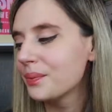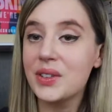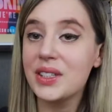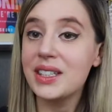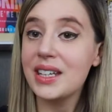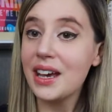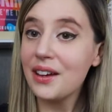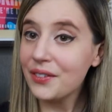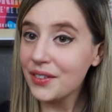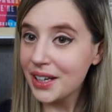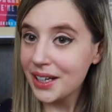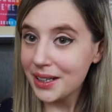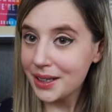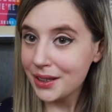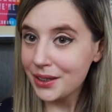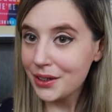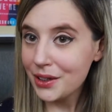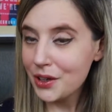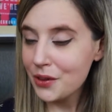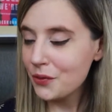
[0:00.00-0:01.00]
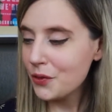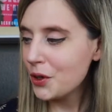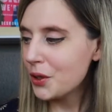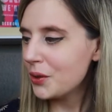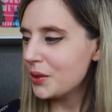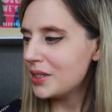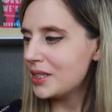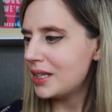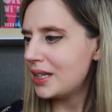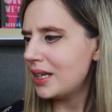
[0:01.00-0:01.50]
Definitely looking
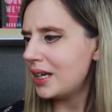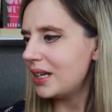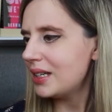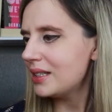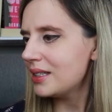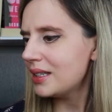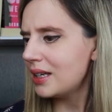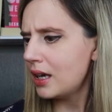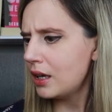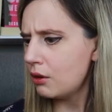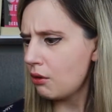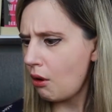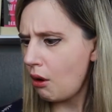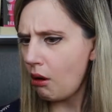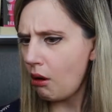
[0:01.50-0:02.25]
forward to this, and